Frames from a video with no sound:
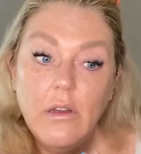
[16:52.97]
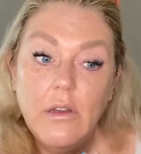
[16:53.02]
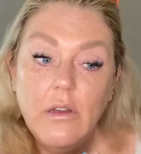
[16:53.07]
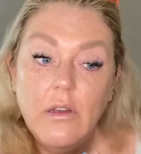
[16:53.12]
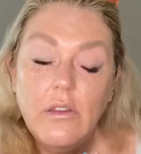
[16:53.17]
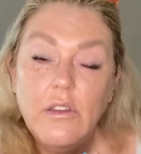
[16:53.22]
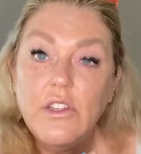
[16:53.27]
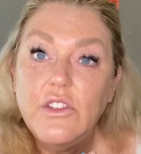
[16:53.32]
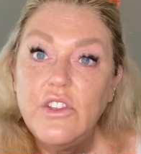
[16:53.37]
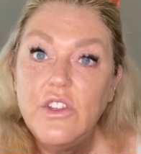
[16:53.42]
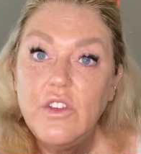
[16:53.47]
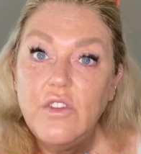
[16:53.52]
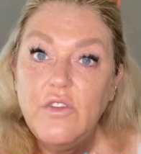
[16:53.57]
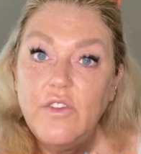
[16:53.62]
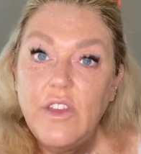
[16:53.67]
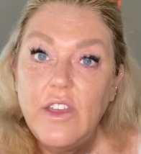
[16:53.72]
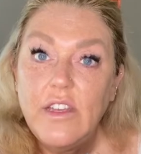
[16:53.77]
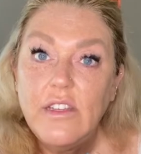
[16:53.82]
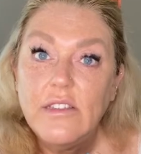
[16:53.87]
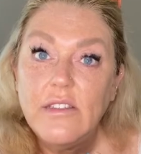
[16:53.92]
the Too
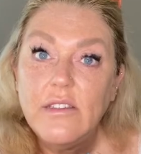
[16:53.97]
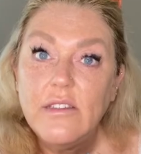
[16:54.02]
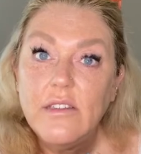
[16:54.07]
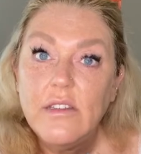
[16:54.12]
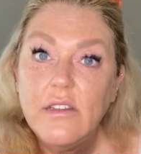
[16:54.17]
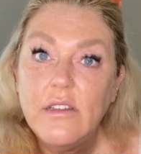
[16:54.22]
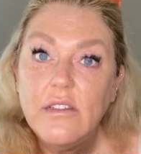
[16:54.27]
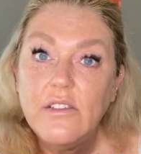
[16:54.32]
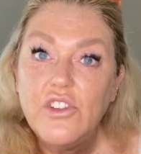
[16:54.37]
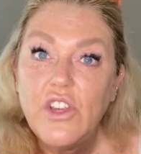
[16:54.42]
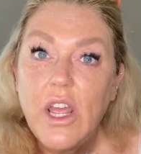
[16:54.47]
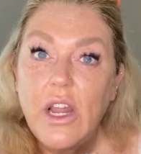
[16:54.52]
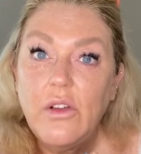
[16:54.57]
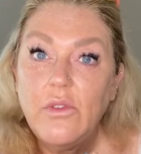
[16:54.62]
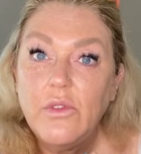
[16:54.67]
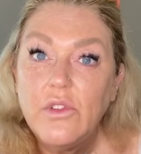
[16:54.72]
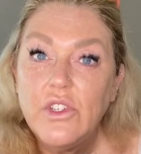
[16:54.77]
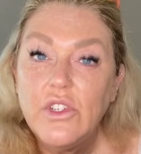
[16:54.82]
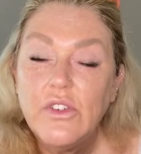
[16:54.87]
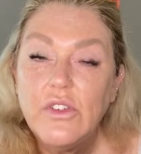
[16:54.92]
Faced Shadow
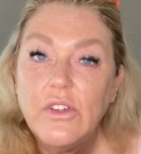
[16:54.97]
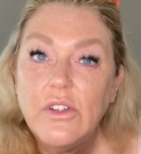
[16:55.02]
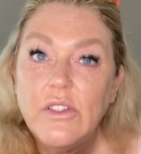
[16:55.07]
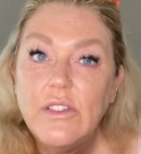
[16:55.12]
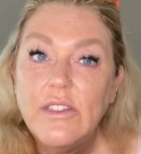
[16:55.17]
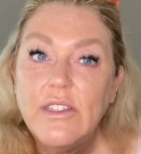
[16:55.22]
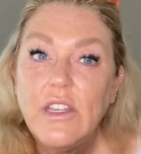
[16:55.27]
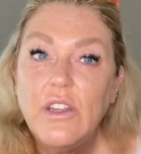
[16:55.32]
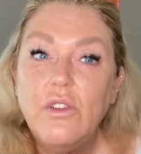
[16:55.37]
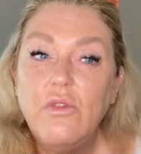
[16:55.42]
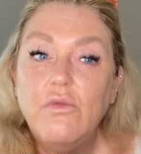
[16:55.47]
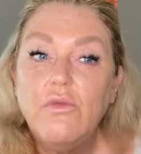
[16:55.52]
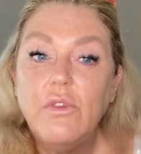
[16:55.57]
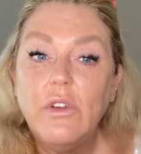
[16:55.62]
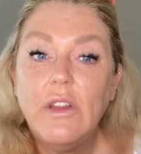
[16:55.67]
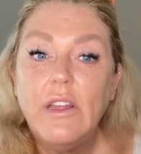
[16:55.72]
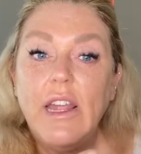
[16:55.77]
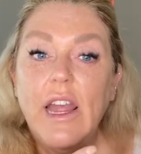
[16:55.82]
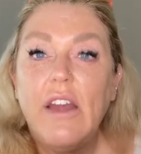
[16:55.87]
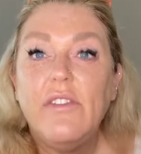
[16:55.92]
Insurance, that you
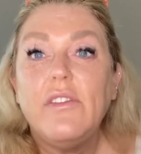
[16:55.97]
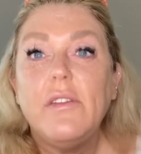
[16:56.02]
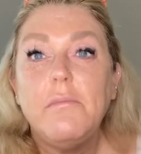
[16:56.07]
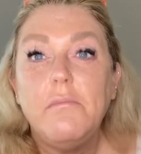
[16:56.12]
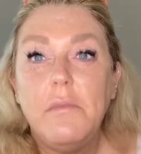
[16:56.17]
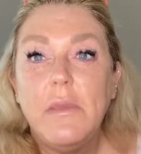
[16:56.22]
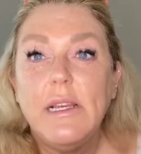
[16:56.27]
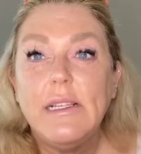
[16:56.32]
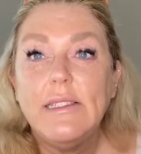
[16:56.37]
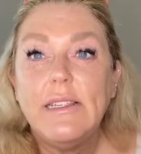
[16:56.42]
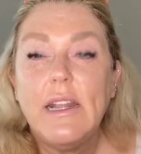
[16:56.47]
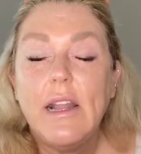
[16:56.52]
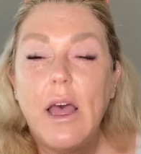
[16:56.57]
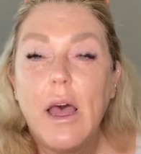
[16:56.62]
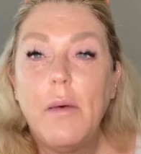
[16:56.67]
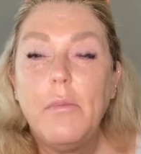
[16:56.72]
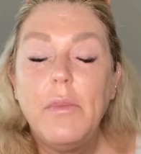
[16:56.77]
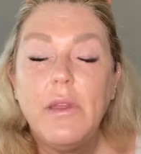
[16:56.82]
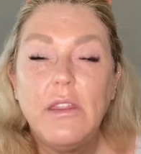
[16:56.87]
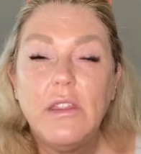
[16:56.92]
really have to mix it
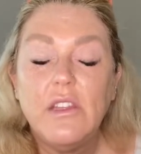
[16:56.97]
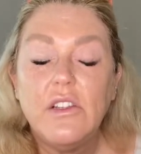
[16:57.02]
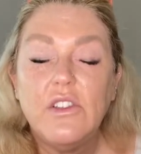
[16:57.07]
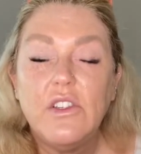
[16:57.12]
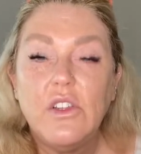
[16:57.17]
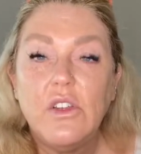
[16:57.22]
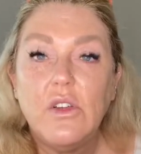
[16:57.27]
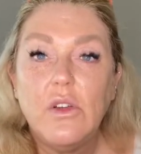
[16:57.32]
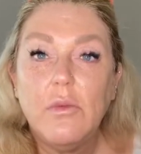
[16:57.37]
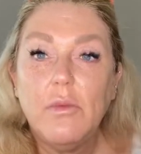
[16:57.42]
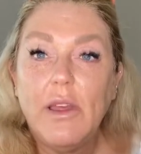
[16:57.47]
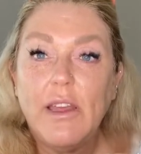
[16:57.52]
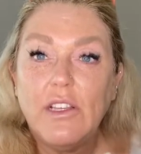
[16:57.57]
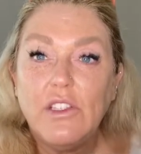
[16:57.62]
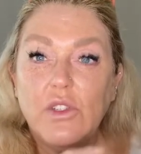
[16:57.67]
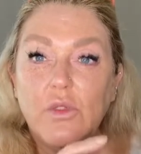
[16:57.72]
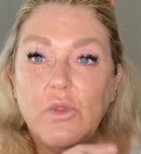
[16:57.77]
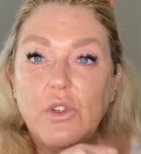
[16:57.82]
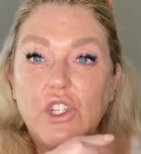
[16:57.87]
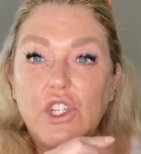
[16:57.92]
up in the tube, like
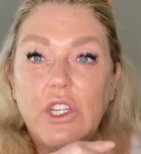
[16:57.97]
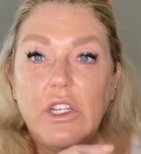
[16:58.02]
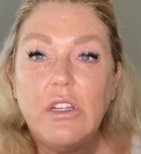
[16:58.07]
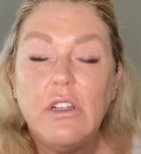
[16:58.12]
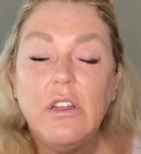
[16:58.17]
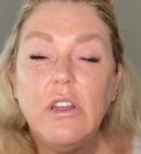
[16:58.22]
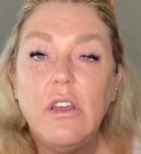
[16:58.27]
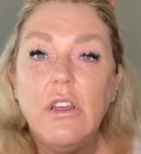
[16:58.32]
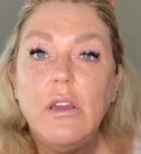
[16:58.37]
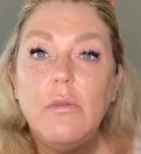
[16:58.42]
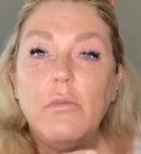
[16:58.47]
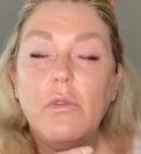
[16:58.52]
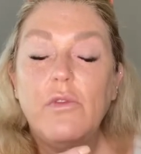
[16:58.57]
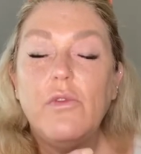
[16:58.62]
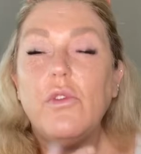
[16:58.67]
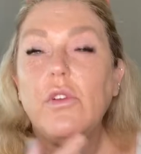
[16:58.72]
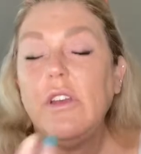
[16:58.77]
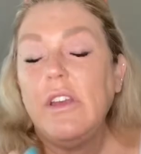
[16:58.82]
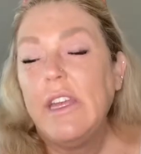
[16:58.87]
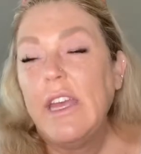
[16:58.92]
squish it
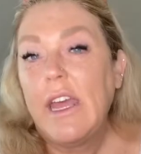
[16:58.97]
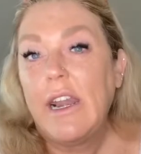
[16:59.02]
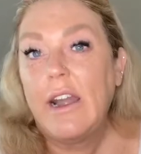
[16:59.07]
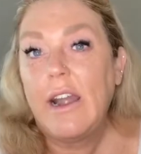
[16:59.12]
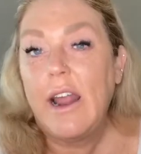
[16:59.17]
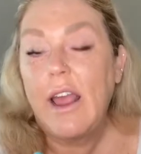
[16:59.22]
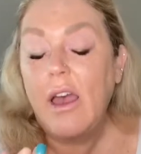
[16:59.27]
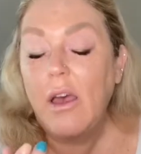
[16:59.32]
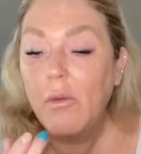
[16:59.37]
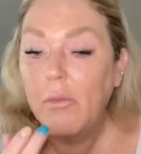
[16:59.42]
before you get it out,